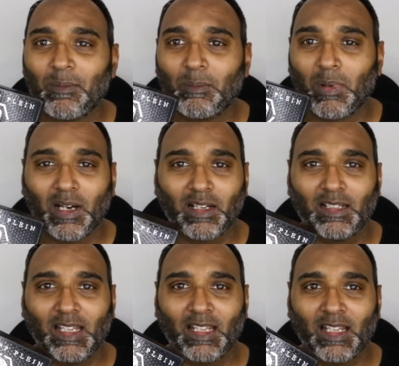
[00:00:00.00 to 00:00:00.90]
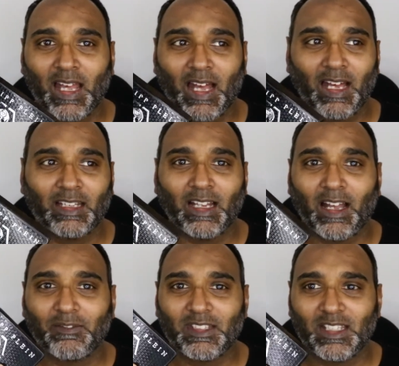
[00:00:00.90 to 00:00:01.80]
marketing ad
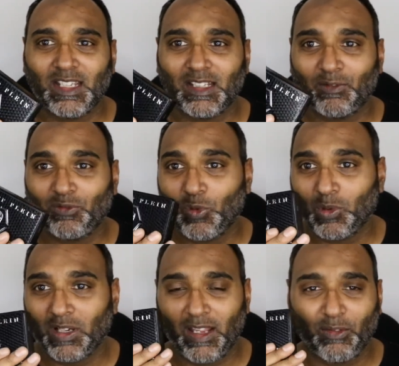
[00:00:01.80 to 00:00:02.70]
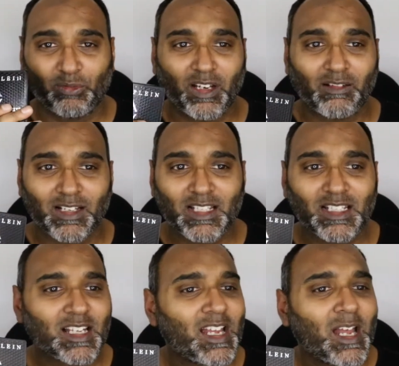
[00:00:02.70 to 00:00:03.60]
I've seen for a fragrance,